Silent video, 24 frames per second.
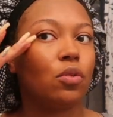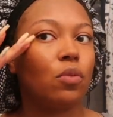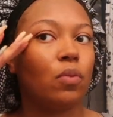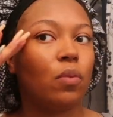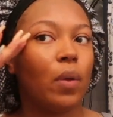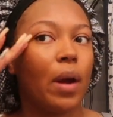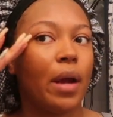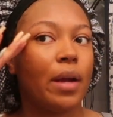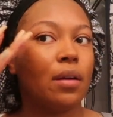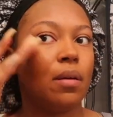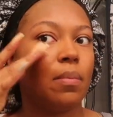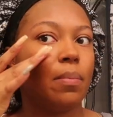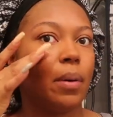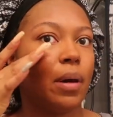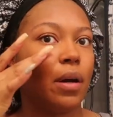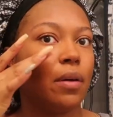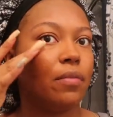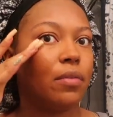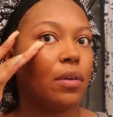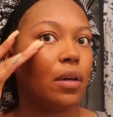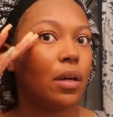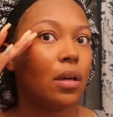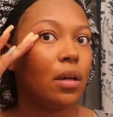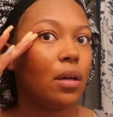right
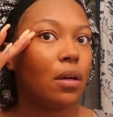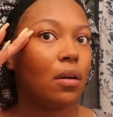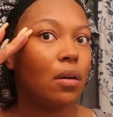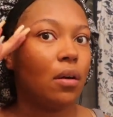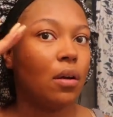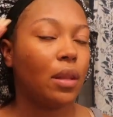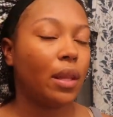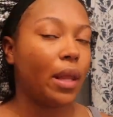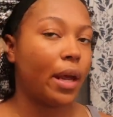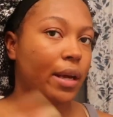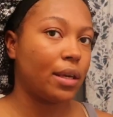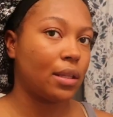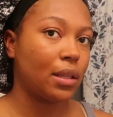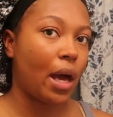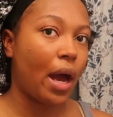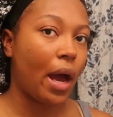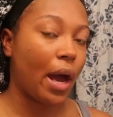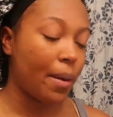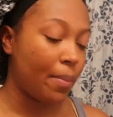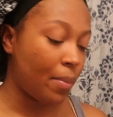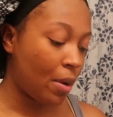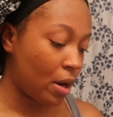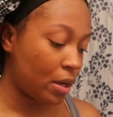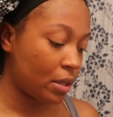above it on like the
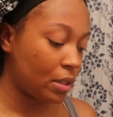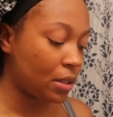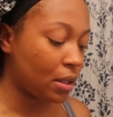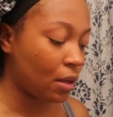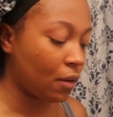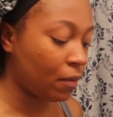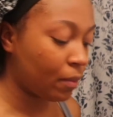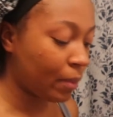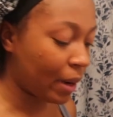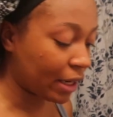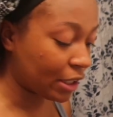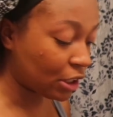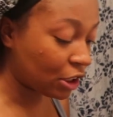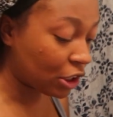high parts of my